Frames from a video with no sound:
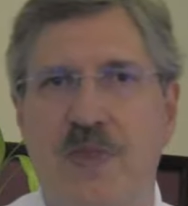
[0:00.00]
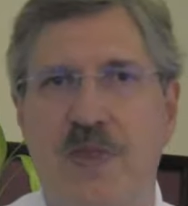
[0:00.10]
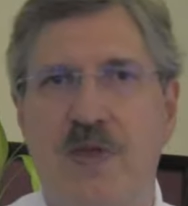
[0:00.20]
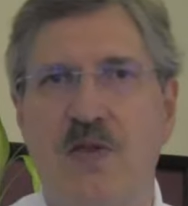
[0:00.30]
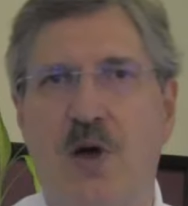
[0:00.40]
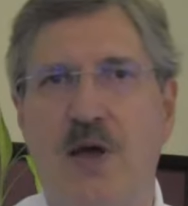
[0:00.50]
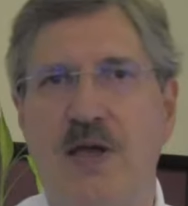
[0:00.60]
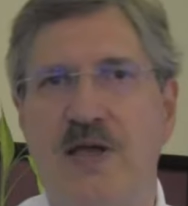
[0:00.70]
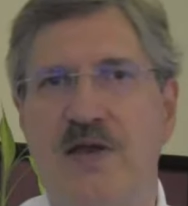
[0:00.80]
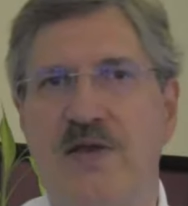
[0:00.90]
The law
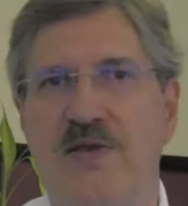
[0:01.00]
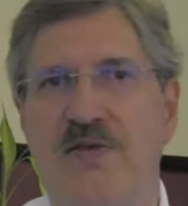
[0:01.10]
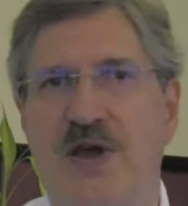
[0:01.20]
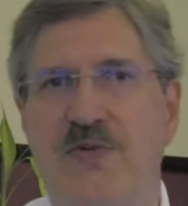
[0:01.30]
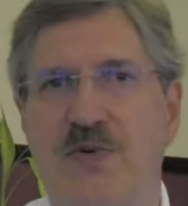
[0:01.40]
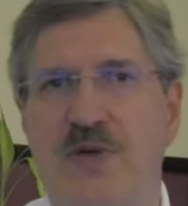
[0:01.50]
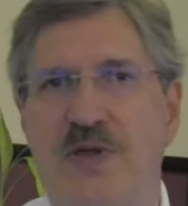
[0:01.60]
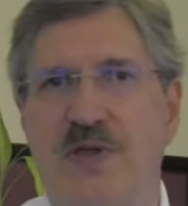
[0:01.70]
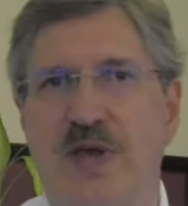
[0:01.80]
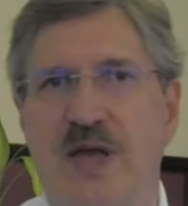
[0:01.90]
in general
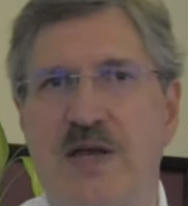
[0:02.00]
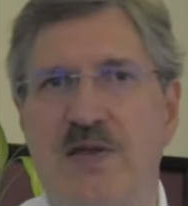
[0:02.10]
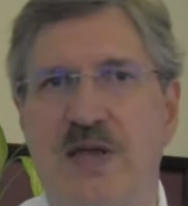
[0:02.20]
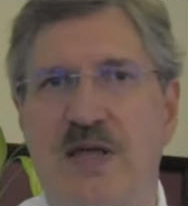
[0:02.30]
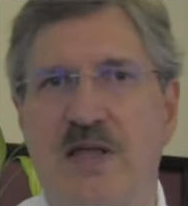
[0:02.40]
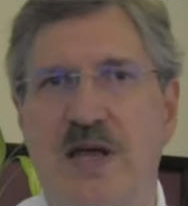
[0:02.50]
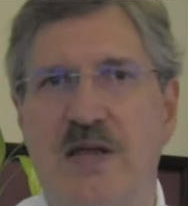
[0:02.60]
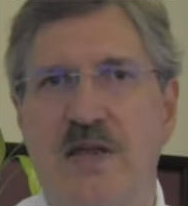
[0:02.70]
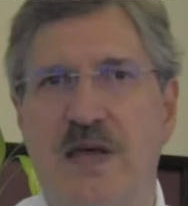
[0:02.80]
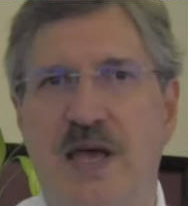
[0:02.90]
is that to the
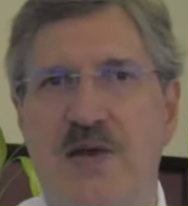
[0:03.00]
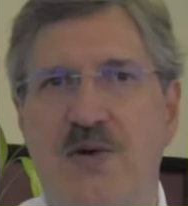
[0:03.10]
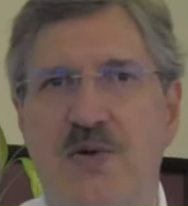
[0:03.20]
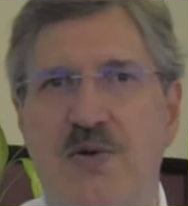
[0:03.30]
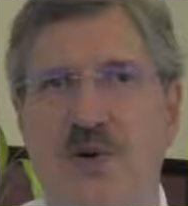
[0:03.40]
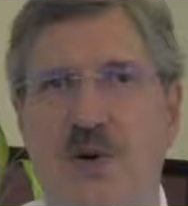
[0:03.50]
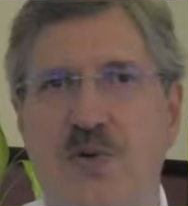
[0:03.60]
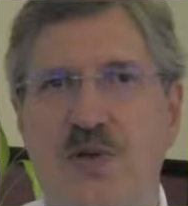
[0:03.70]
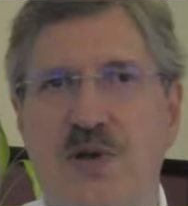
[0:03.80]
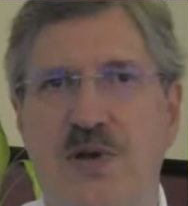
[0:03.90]
extent a landowner
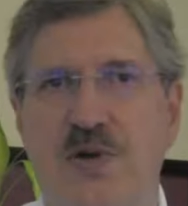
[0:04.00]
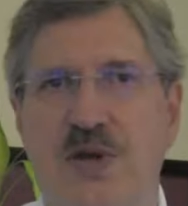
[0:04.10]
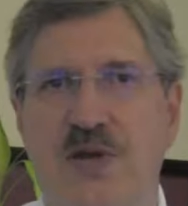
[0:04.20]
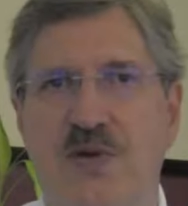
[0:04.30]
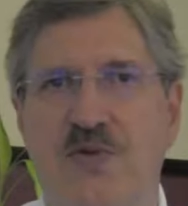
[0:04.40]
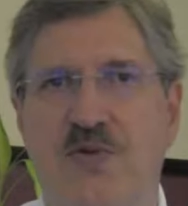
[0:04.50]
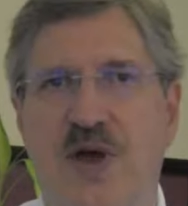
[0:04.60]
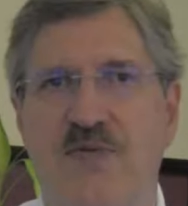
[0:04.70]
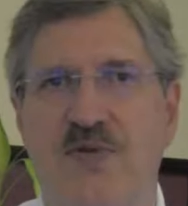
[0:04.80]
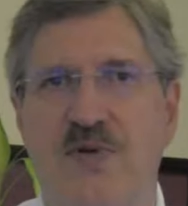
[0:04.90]
owes a duty to
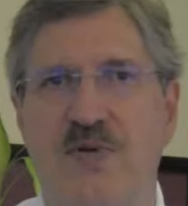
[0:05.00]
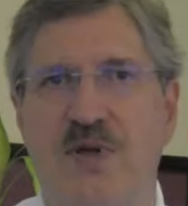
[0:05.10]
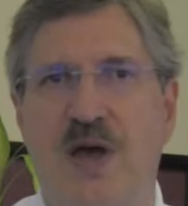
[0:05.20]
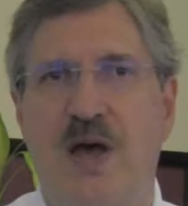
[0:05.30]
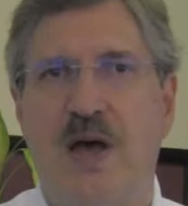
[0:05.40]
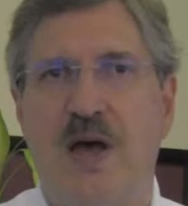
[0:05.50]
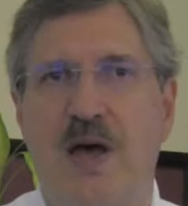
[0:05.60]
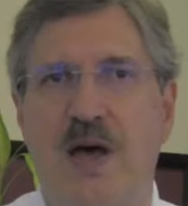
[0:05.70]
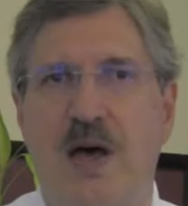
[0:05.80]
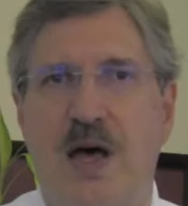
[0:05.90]
travelers
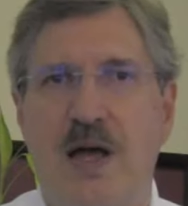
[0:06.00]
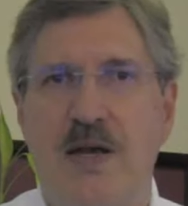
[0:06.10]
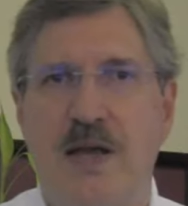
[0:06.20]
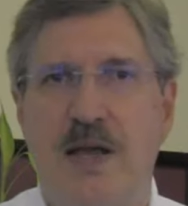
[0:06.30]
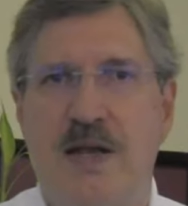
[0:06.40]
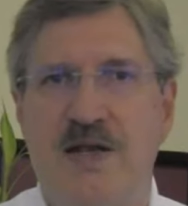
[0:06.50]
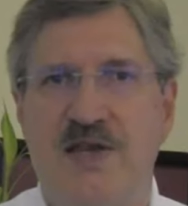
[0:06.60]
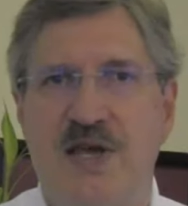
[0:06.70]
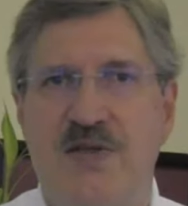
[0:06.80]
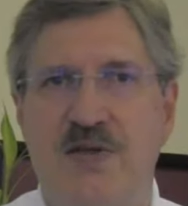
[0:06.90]
on an
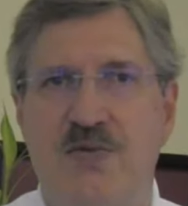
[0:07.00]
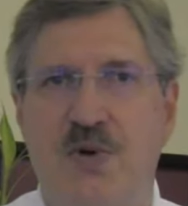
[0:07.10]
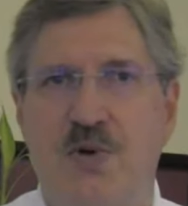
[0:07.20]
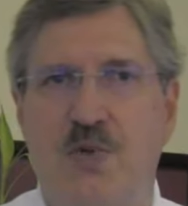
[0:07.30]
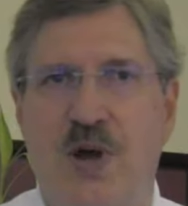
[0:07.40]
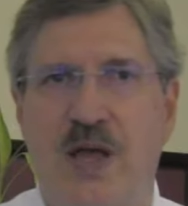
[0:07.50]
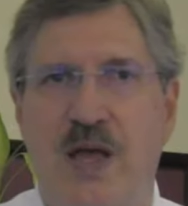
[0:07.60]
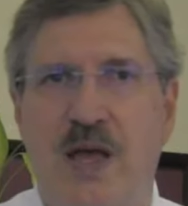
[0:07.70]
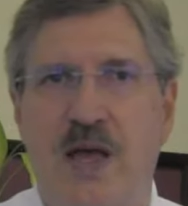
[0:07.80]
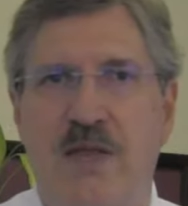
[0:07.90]
adjacent roadway,
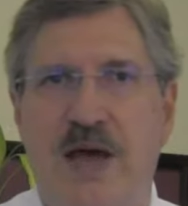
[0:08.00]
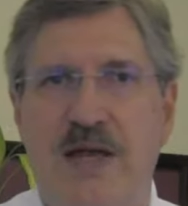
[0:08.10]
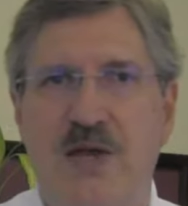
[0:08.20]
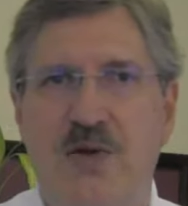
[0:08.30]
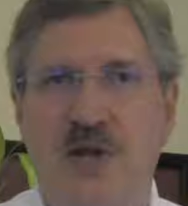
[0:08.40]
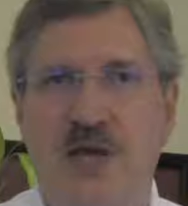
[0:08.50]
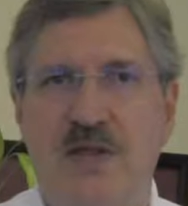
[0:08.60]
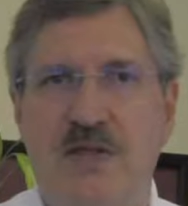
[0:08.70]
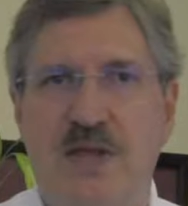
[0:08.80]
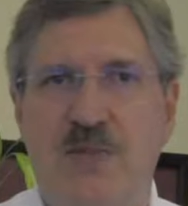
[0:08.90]
that duty
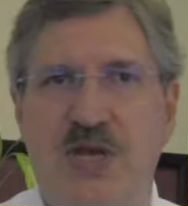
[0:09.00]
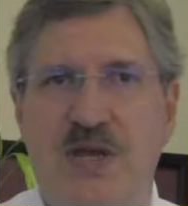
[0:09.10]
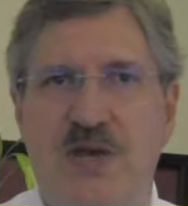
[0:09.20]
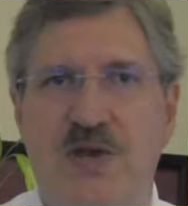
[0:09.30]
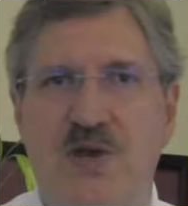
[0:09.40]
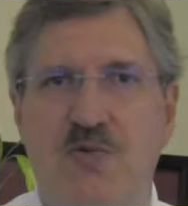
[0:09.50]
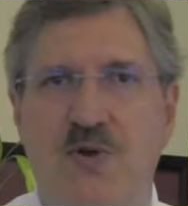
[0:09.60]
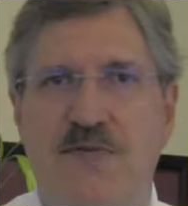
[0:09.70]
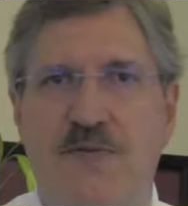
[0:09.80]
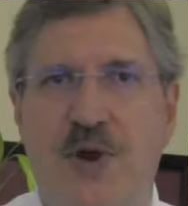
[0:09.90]
is limited to
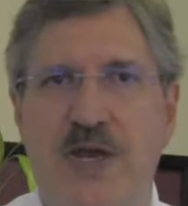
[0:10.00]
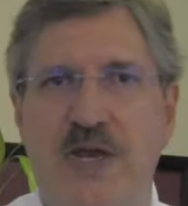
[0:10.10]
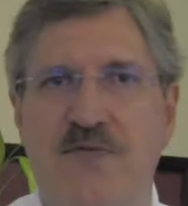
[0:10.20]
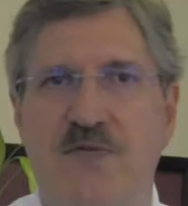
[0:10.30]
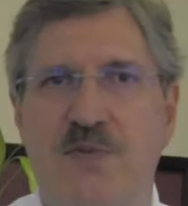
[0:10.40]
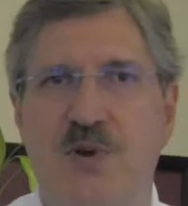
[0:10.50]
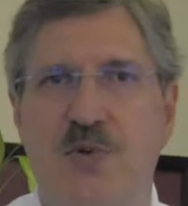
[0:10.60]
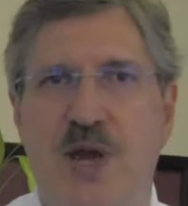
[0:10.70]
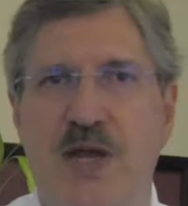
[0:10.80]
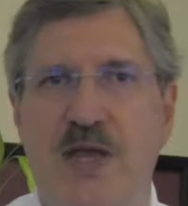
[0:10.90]
refraining from
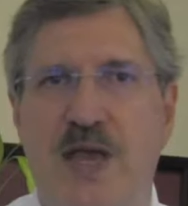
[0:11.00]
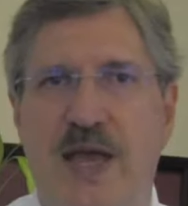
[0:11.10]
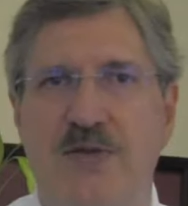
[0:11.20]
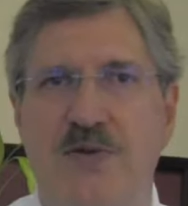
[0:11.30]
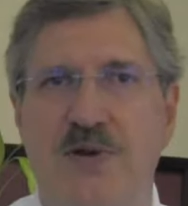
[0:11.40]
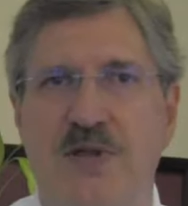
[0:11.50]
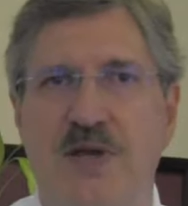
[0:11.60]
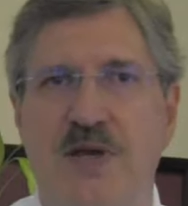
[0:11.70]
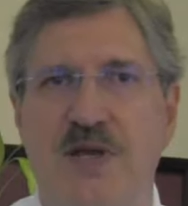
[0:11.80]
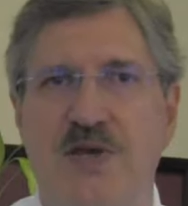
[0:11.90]
creating hazardous
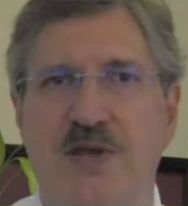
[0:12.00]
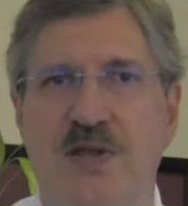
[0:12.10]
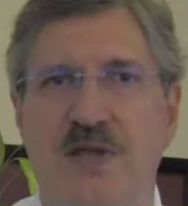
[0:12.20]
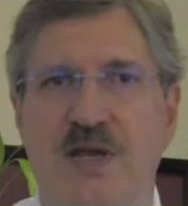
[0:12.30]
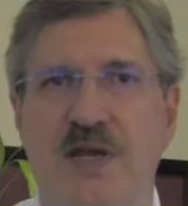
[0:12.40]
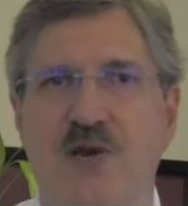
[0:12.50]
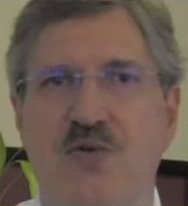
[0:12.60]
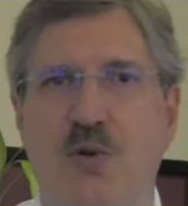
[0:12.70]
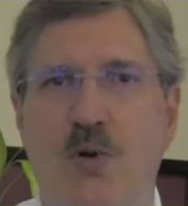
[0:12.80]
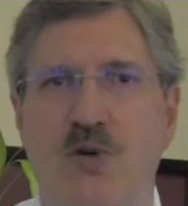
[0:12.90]
conditions that
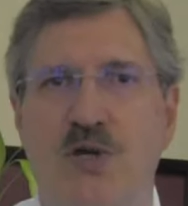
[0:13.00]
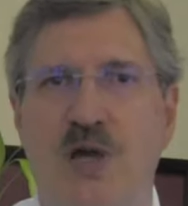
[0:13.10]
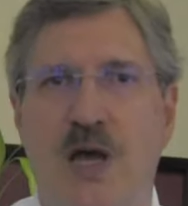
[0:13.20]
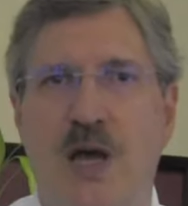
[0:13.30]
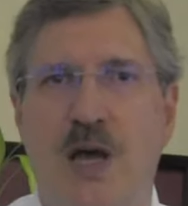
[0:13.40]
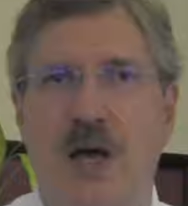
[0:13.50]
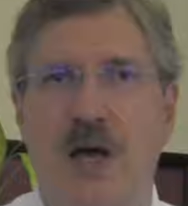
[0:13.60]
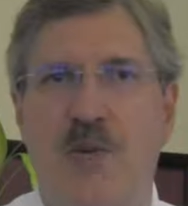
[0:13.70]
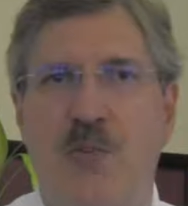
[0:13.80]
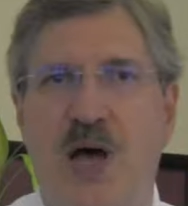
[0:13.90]
encroach
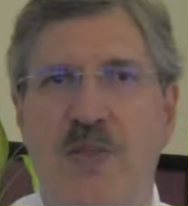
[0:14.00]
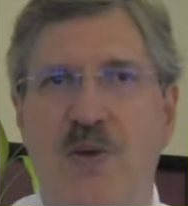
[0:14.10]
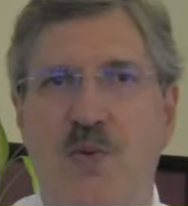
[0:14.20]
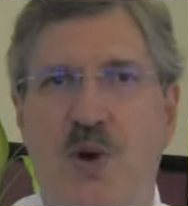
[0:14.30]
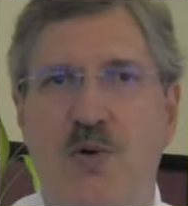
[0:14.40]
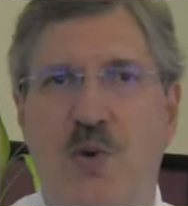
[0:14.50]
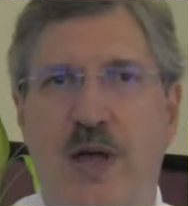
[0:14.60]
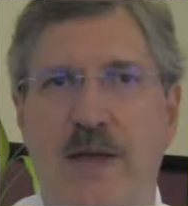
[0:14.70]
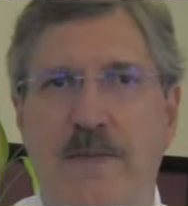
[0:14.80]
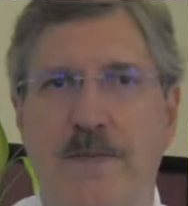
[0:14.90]
upon the roadway.